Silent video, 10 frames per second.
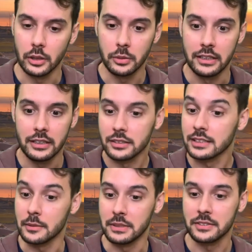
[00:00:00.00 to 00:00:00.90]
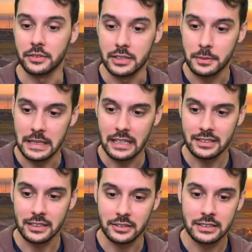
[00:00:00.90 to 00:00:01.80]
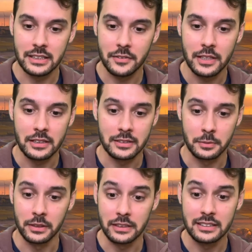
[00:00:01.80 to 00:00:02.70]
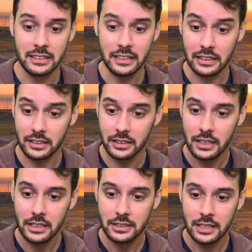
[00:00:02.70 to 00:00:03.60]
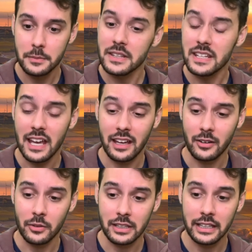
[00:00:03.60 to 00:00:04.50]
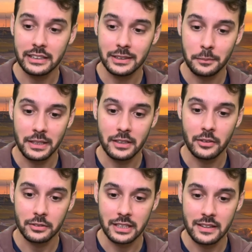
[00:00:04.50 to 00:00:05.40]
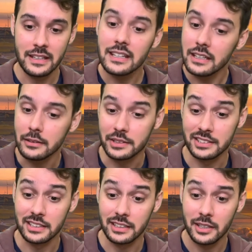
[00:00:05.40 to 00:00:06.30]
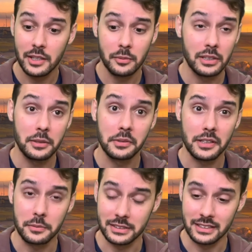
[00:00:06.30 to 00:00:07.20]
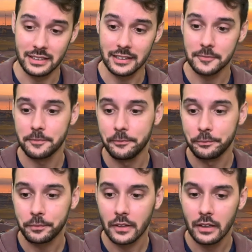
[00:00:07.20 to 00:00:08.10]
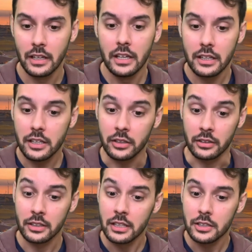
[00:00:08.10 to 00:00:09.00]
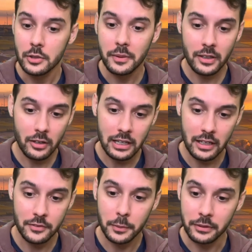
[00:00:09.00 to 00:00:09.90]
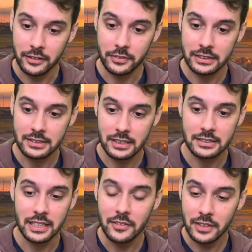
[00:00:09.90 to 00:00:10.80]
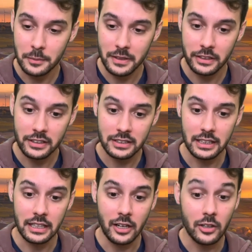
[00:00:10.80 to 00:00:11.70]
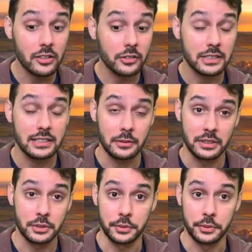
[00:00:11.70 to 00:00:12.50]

"Oh dear," said Miss Frisby, "that sounds as if he is really sick." Timothy had on occasion been known to think he was sick when he really was not. "Here, you may all have your breakfast, save Timothy's, and I'll go and see what's